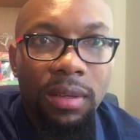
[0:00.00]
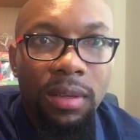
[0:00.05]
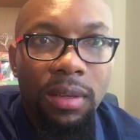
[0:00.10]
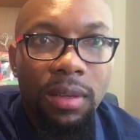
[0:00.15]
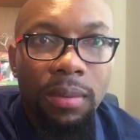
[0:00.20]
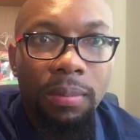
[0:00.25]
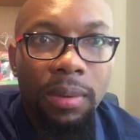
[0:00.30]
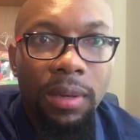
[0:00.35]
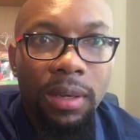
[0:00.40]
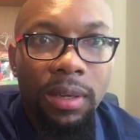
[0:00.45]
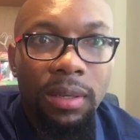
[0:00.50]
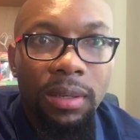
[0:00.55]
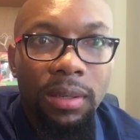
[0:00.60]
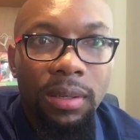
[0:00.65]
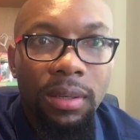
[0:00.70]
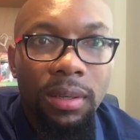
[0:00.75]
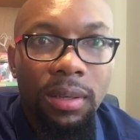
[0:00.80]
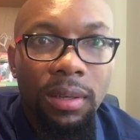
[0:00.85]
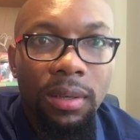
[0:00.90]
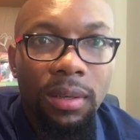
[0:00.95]
but
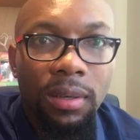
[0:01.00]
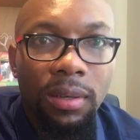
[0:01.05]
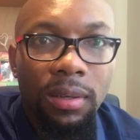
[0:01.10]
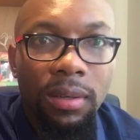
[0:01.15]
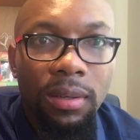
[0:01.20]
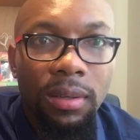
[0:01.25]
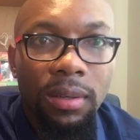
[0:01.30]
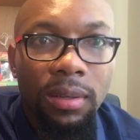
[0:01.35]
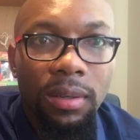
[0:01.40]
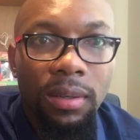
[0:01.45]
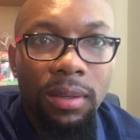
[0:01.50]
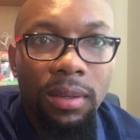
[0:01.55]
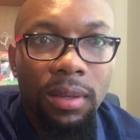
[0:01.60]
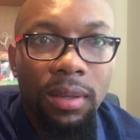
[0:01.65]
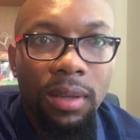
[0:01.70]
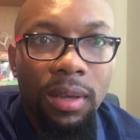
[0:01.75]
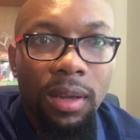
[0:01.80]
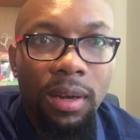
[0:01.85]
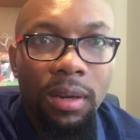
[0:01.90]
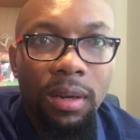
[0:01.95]
I
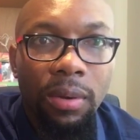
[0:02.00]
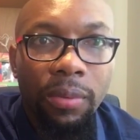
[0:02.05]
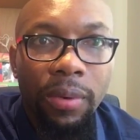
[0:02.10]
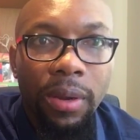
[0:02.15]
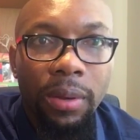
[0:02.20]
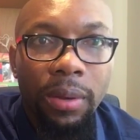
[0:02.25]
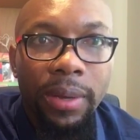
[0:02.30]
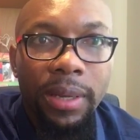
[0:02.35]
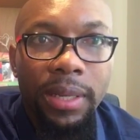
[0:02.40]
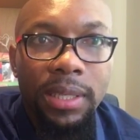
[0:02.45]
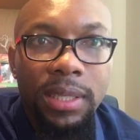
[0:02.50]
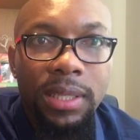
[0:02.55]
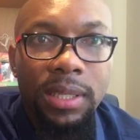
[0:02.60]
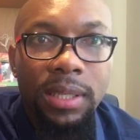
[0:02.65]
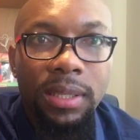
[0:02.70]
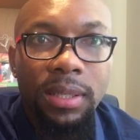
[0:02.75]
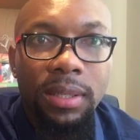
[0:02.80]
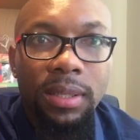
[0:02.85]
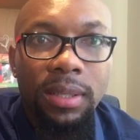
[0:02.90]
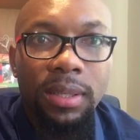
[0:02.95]
don't know where it went.
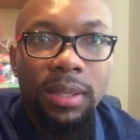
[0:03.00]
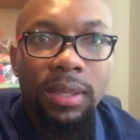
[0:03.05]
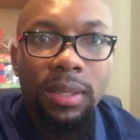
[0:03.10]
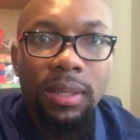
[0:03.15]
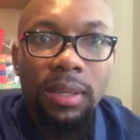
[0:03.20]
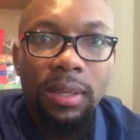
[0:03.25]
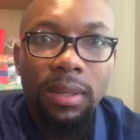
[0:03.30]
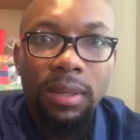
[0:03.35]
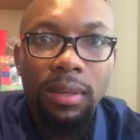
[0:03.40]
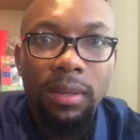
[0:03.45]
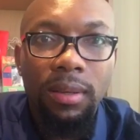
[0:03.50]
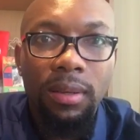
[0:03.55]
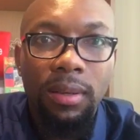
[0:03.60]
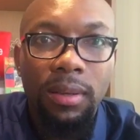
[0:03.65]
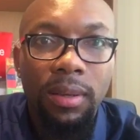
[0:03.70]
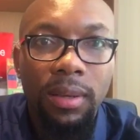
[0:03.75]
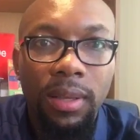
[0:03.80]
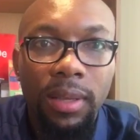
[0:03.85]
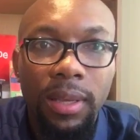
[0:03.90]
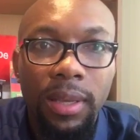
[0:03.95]

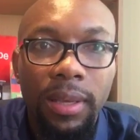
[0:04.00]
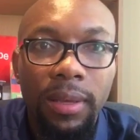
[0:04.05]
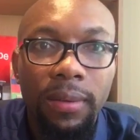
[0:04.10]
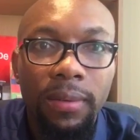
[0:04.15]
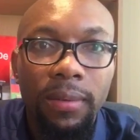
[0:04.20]
Okay.